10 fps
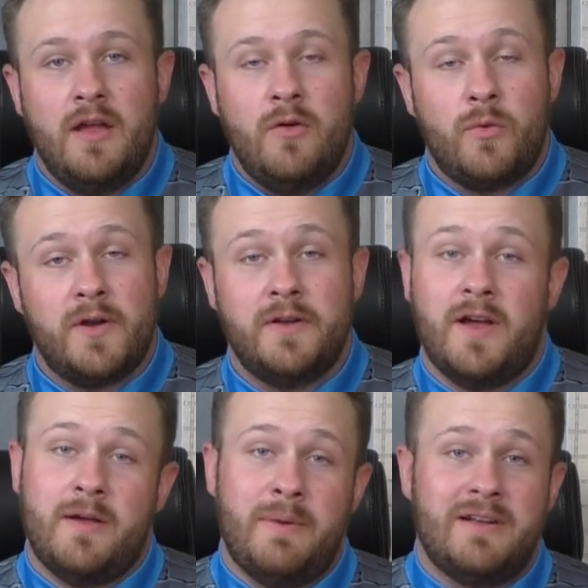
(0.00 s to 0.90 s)
We're going to
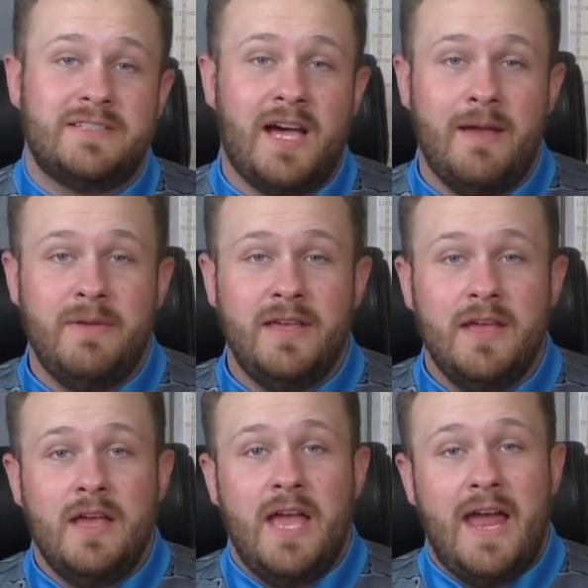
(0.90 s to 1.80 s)
talk about timing,
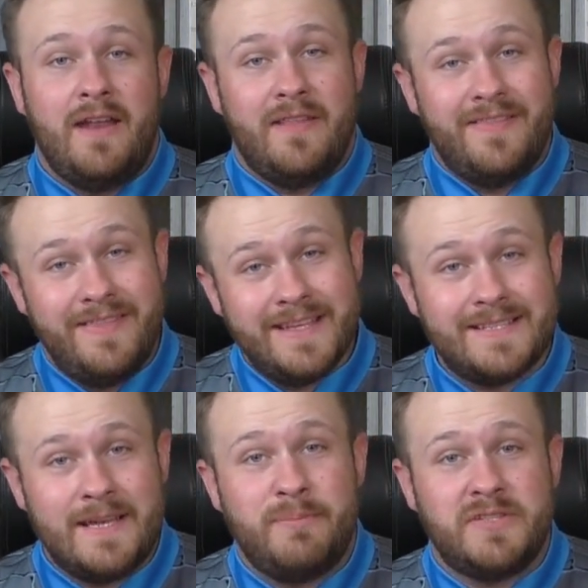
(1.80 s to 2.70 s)
and in
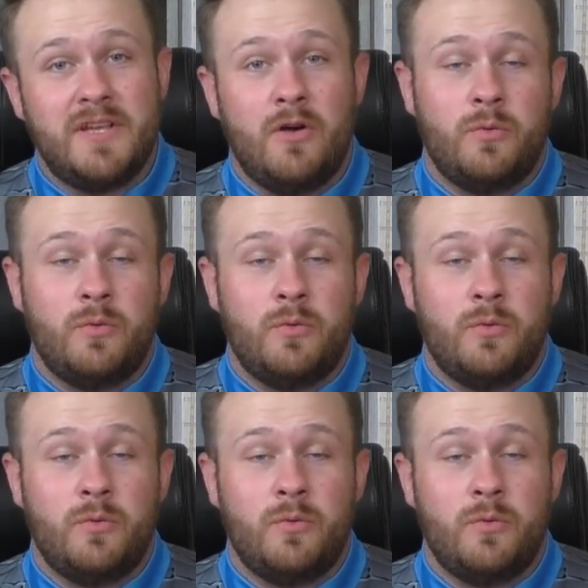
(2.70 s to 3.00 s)
this episode,